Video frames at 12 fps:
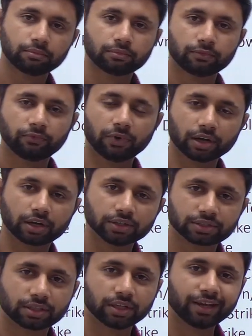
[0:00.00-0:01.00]

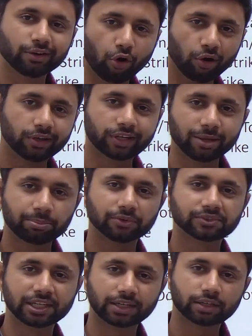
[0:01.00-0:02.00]
workers in all type of
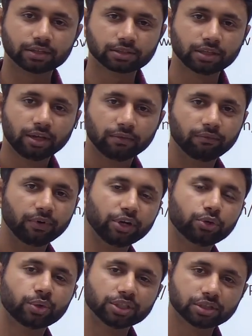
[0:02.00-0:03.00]
sectors will
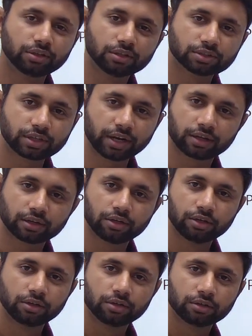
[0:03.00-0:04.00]
do a general strike.
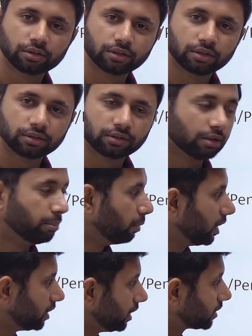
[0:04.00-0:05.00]

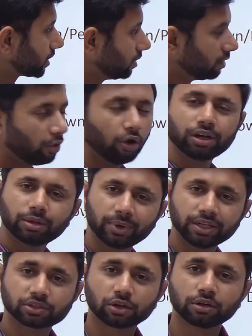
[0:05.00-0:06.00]
But these all
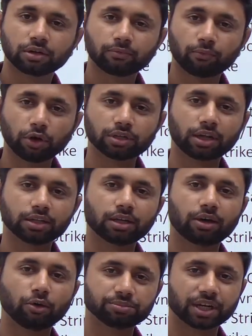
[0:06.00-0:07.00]
depends on what are the
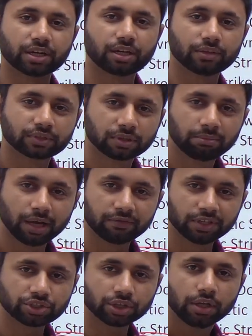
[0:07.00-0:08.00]
objectives by
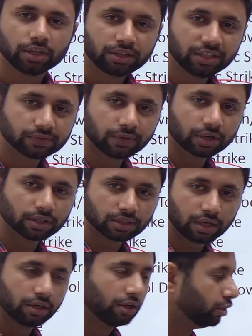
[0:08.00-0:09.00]
which these workers
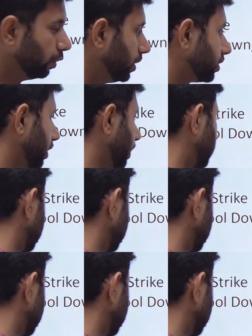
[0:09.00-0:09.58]
are doing strike.